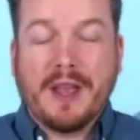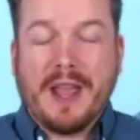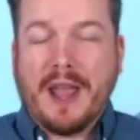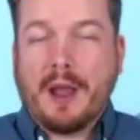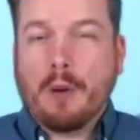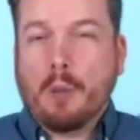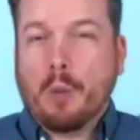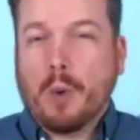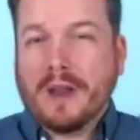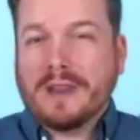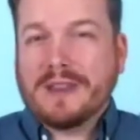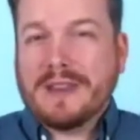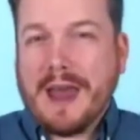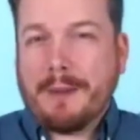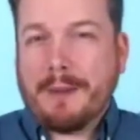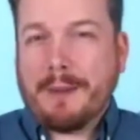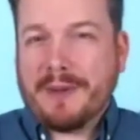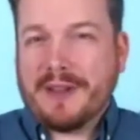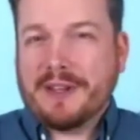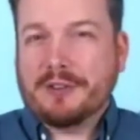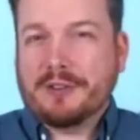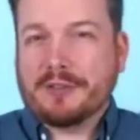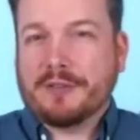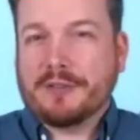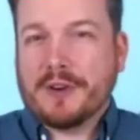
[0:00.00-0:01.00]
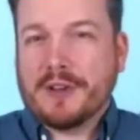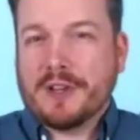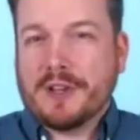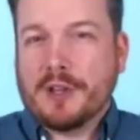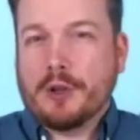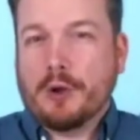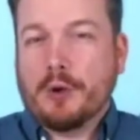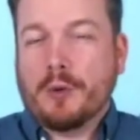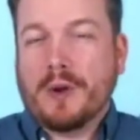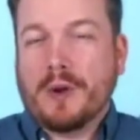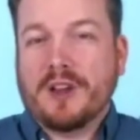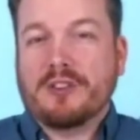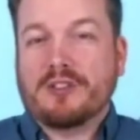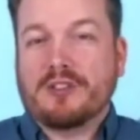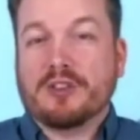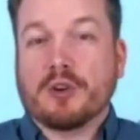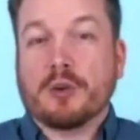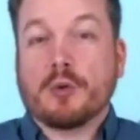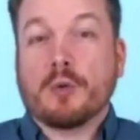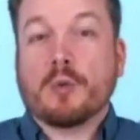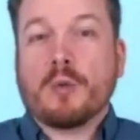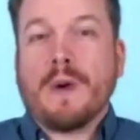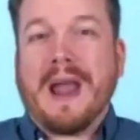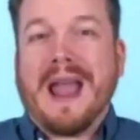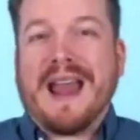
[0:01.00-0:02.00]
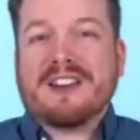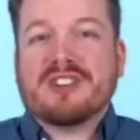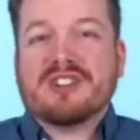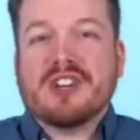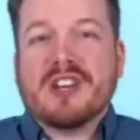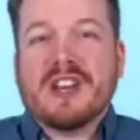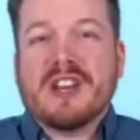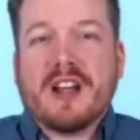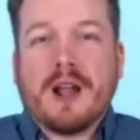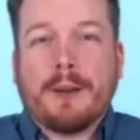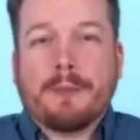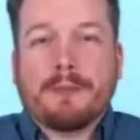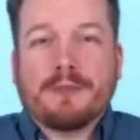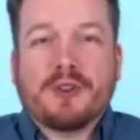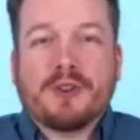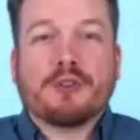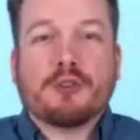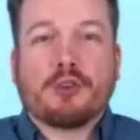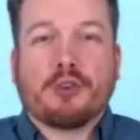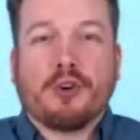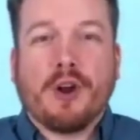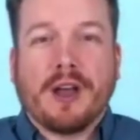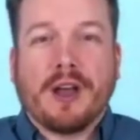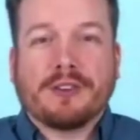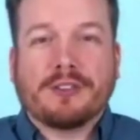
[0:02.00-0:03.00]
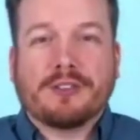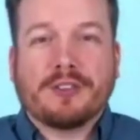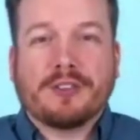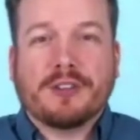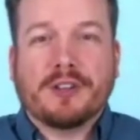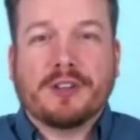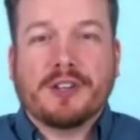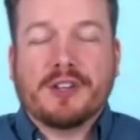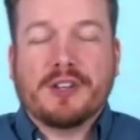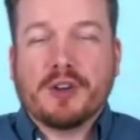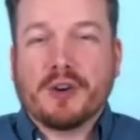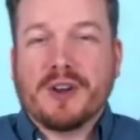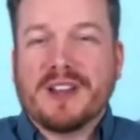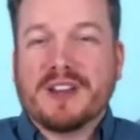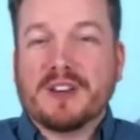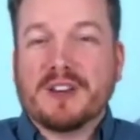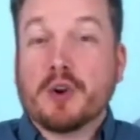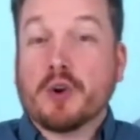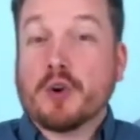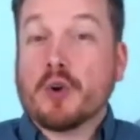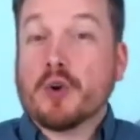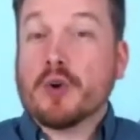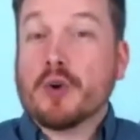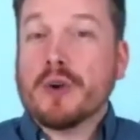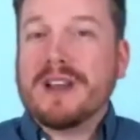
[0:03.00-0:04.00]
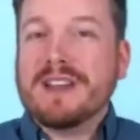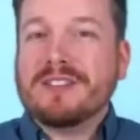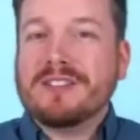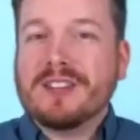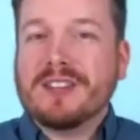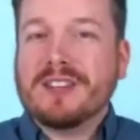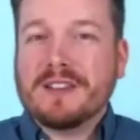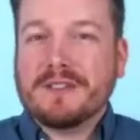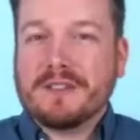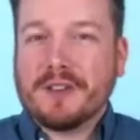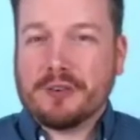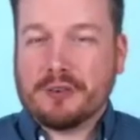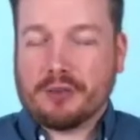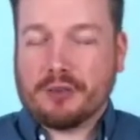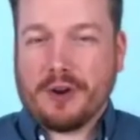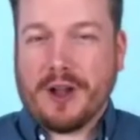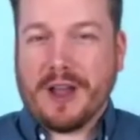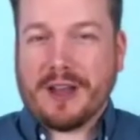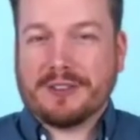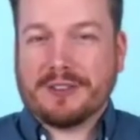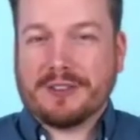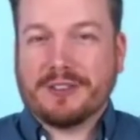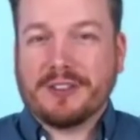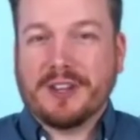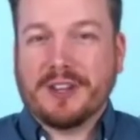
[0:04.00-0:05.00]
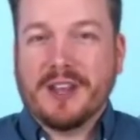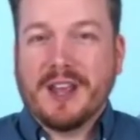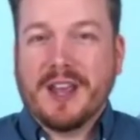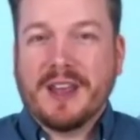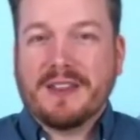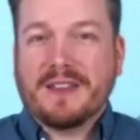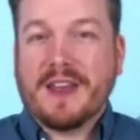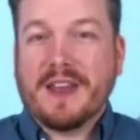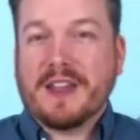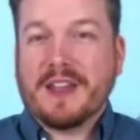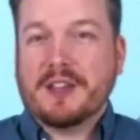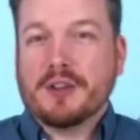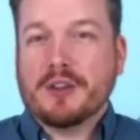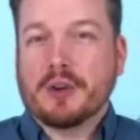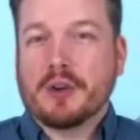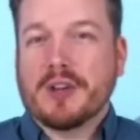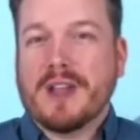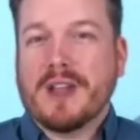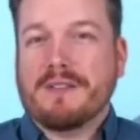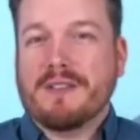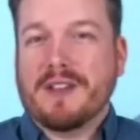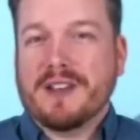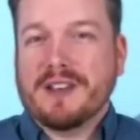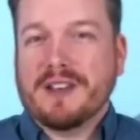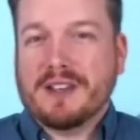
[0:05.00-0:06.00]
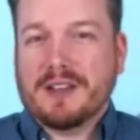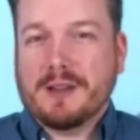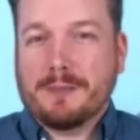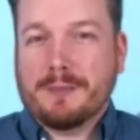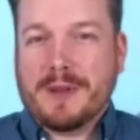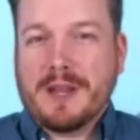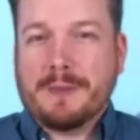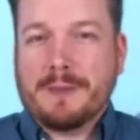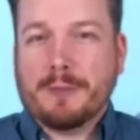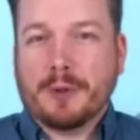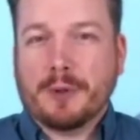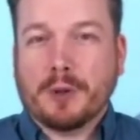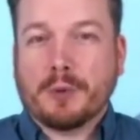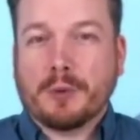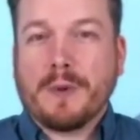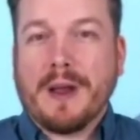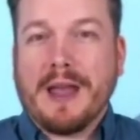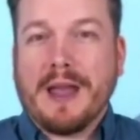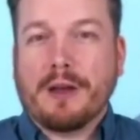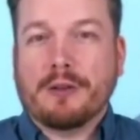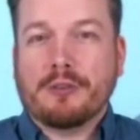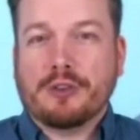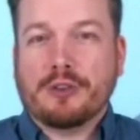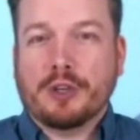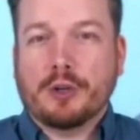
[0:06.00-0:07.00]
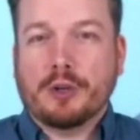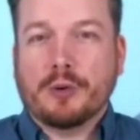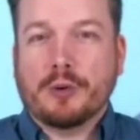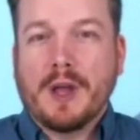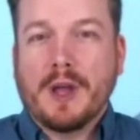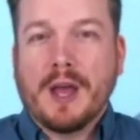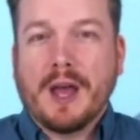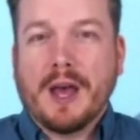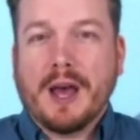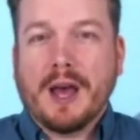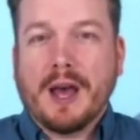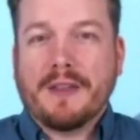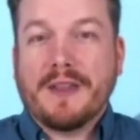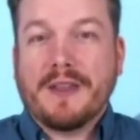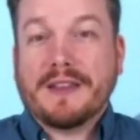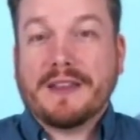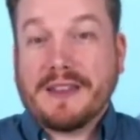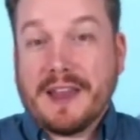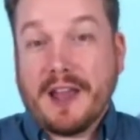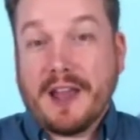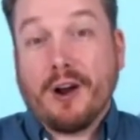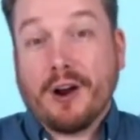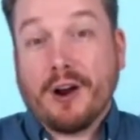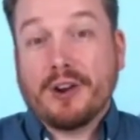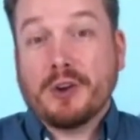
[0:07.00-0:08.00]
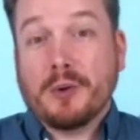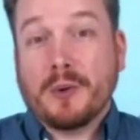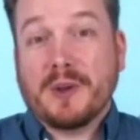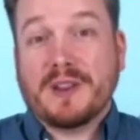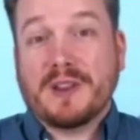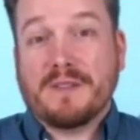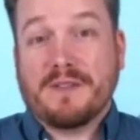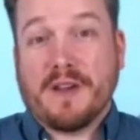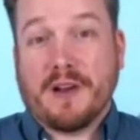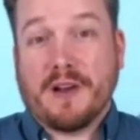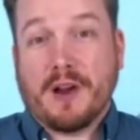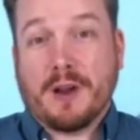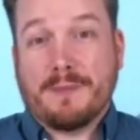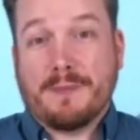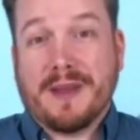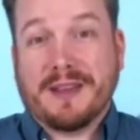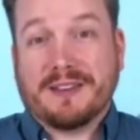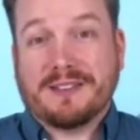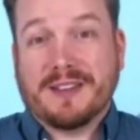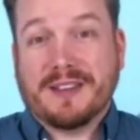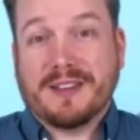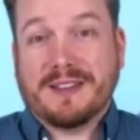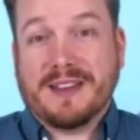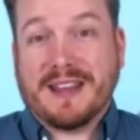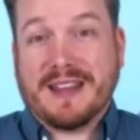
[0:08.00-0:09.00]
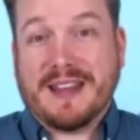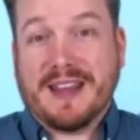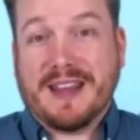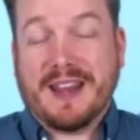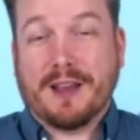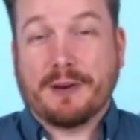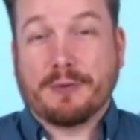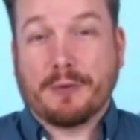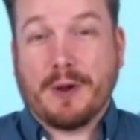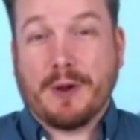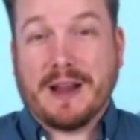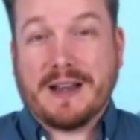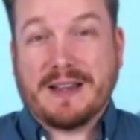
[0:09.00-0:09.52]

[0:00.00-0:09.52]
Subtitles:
And what that means for you is you're ratcheting up the trust. You're increasing the trust that you're giving to the people around you, that they are doing the very best that they can right